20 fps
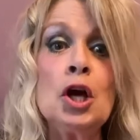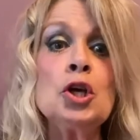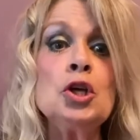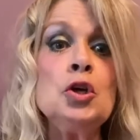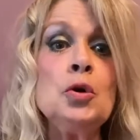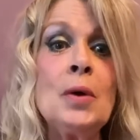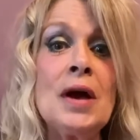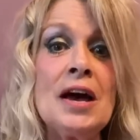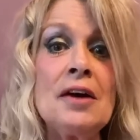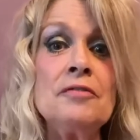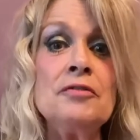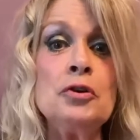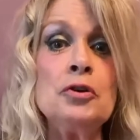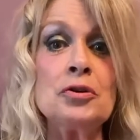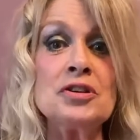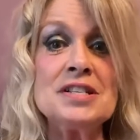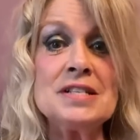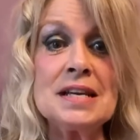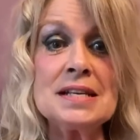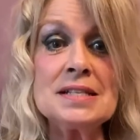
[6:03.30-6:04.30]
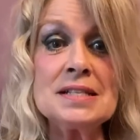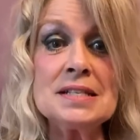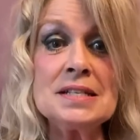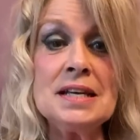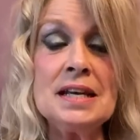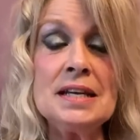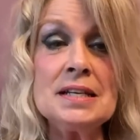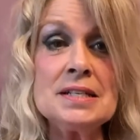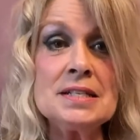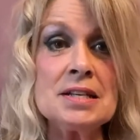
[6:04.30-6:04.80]
You have your
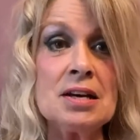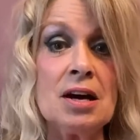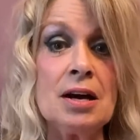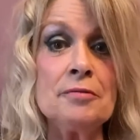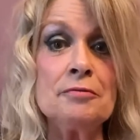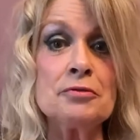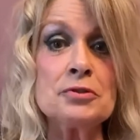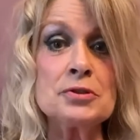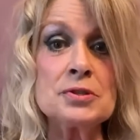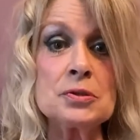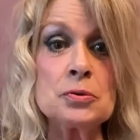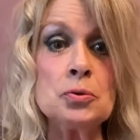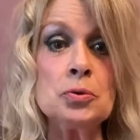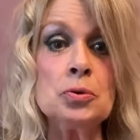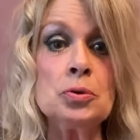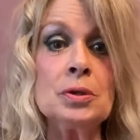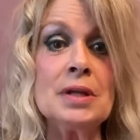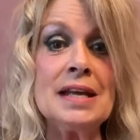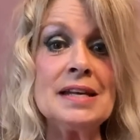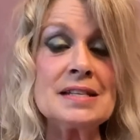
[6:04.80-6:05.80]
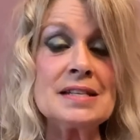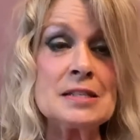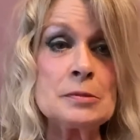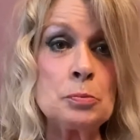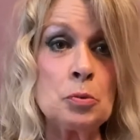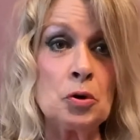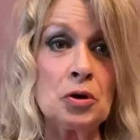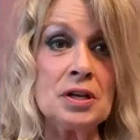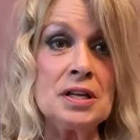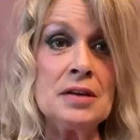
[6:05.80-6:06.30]
designated time for school and
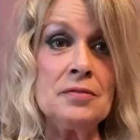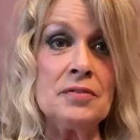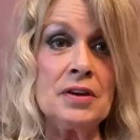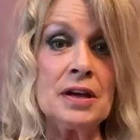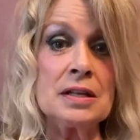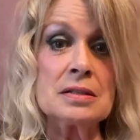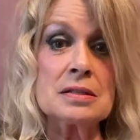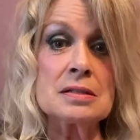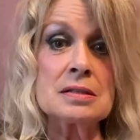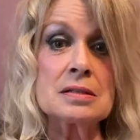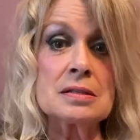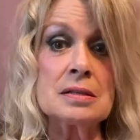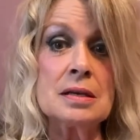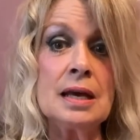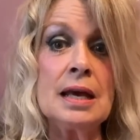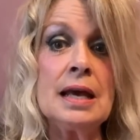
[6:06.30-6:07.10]
sporting events.